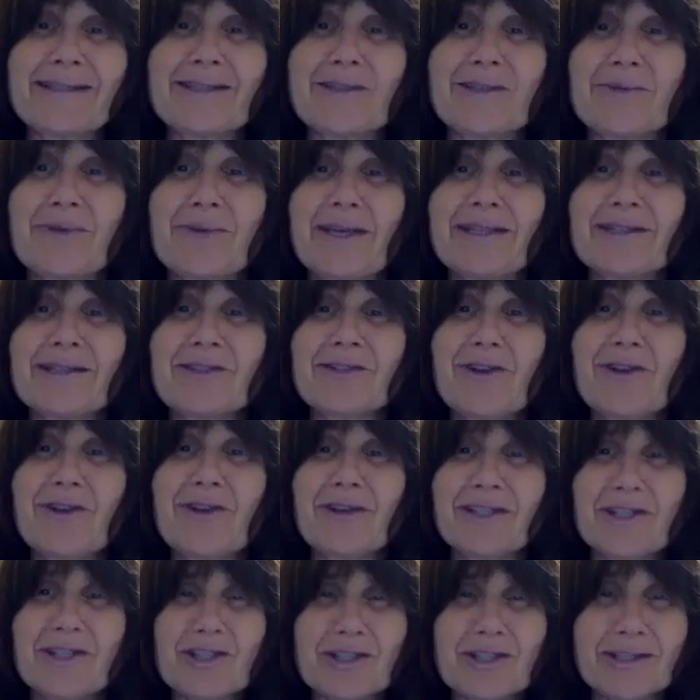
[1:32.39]
So it's
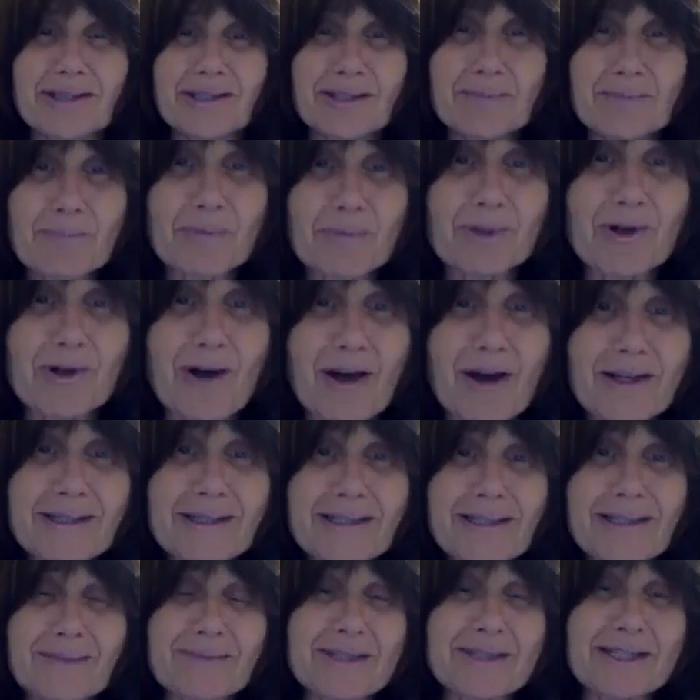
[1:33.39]
not such a simple
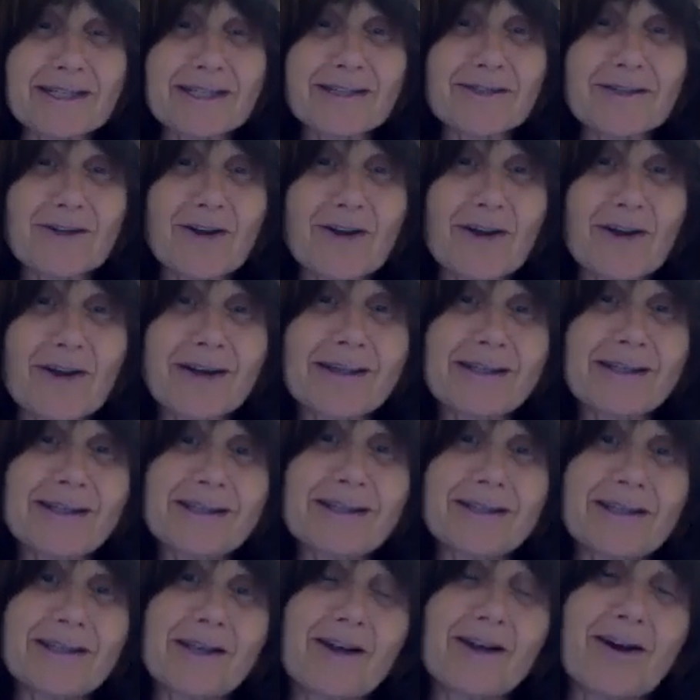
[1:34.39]
concept, and it's not an
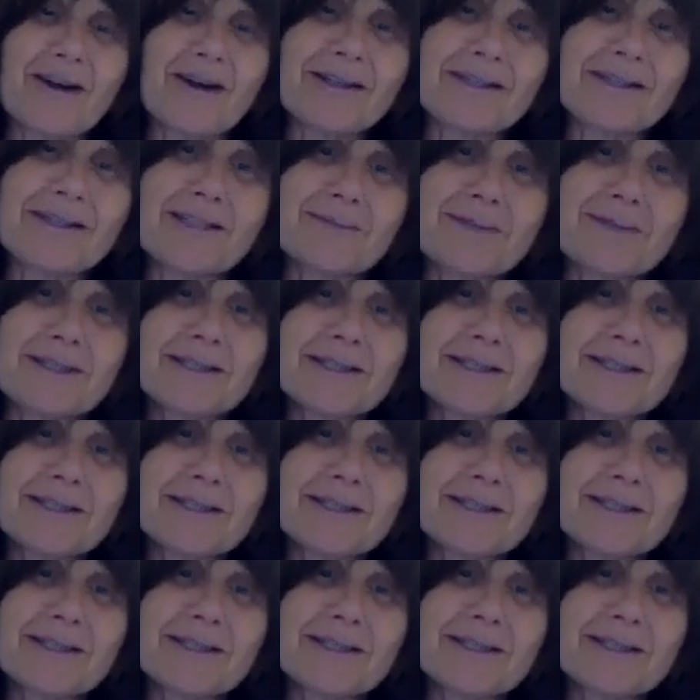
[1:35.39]
easy concept.